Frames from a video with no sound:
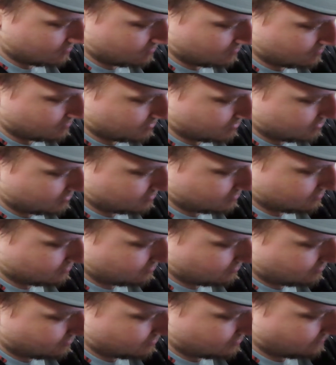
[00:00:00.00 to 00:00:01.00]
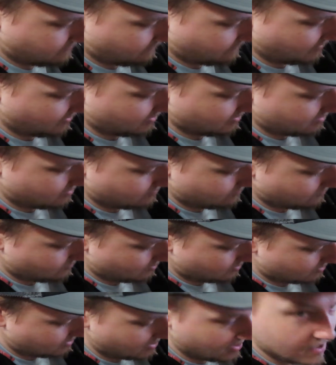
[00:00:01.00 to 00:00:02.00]
Alright, if I can get it
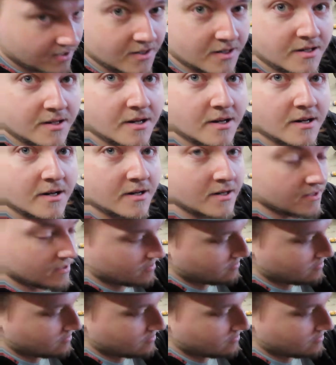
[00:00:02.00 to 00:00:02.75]
worked down in there.